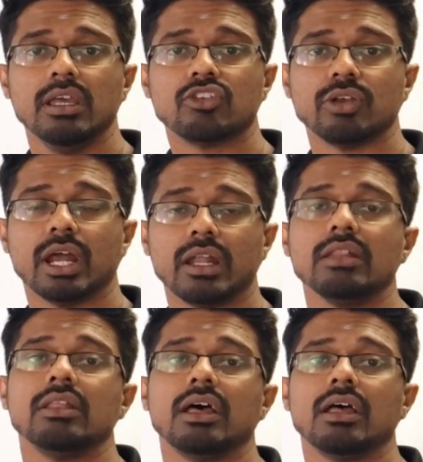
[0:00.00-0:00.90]
is
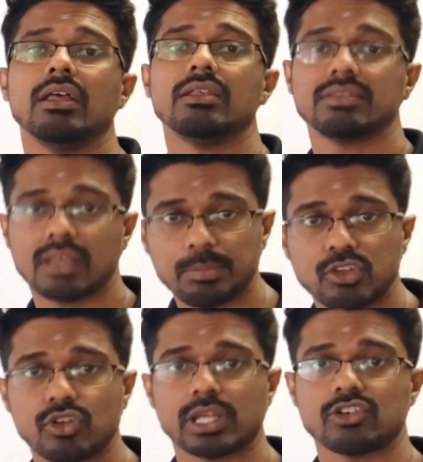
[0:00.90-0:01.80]
regarding the
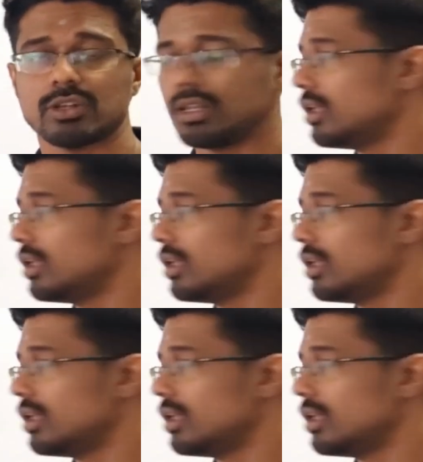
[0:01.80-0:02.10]
subtraction.